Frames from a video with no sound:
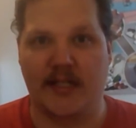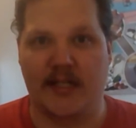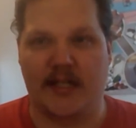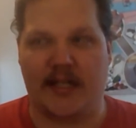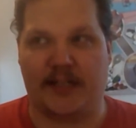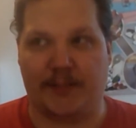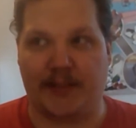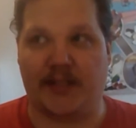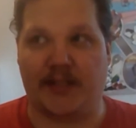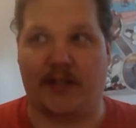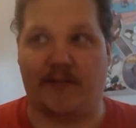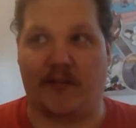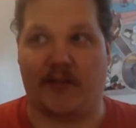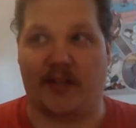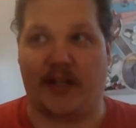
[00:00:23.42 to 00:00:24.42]
Especially
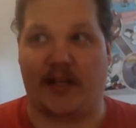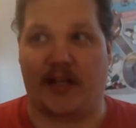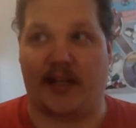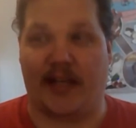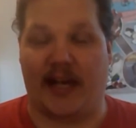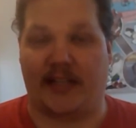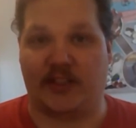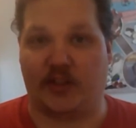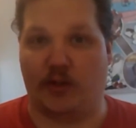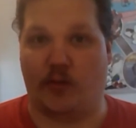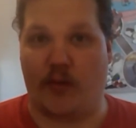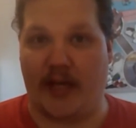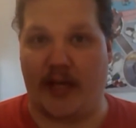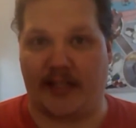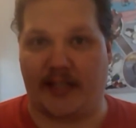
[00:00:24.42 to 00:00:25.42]
for the last two
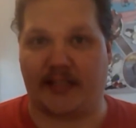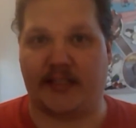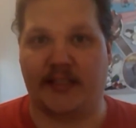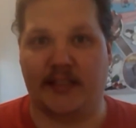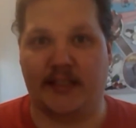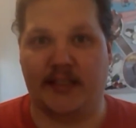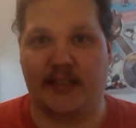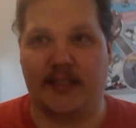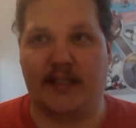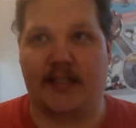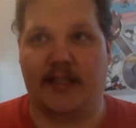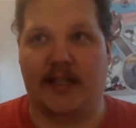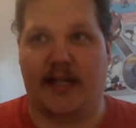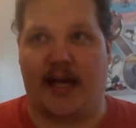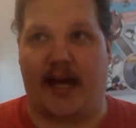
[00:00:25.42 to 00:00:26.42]
weeks.
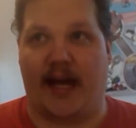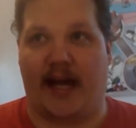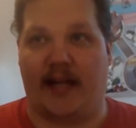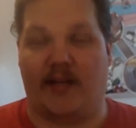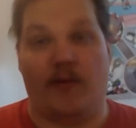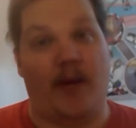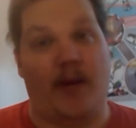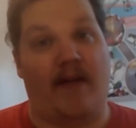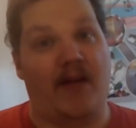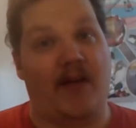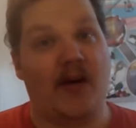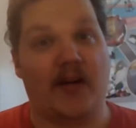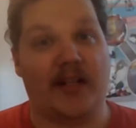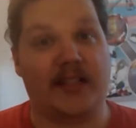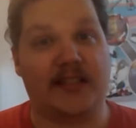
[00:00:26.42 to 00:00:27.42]
And you may have
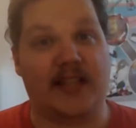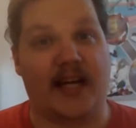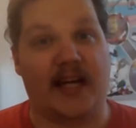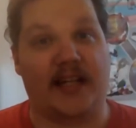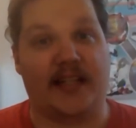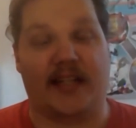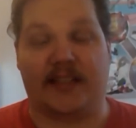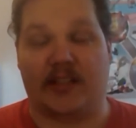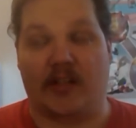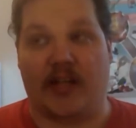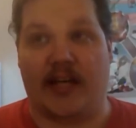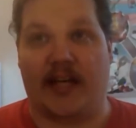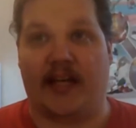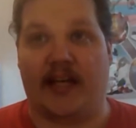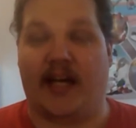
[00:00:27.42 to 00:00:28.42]
noticed that
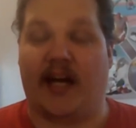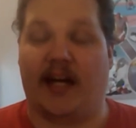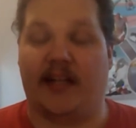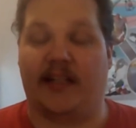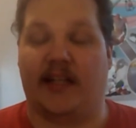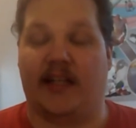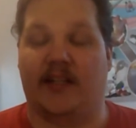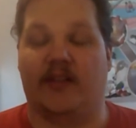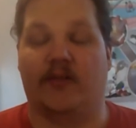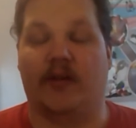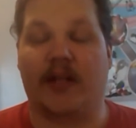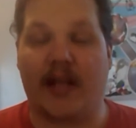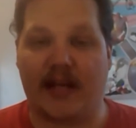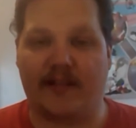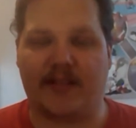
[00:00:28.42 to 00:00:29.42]
yesterday I didn't do a
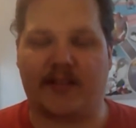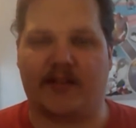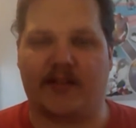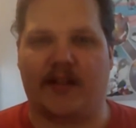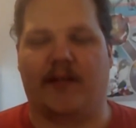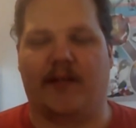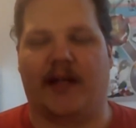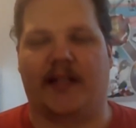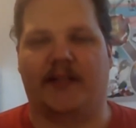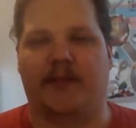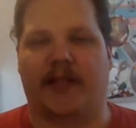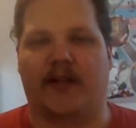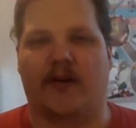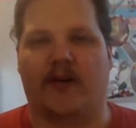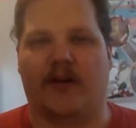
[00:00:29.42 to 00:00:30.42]
live stream. That is
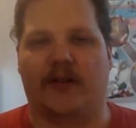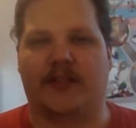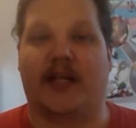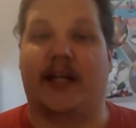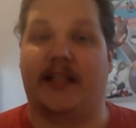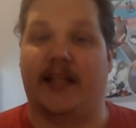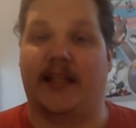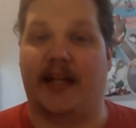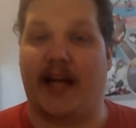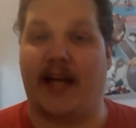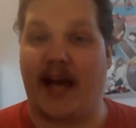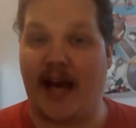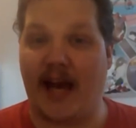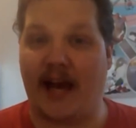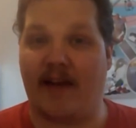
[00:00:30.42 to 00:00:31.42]
because I didn't
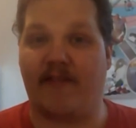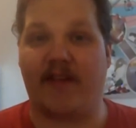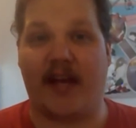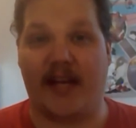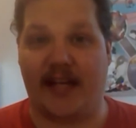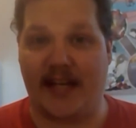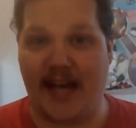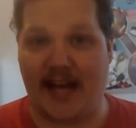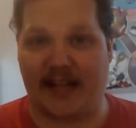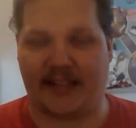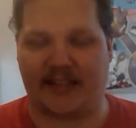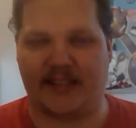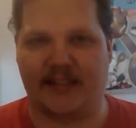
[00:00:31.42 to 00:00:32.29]
have any net.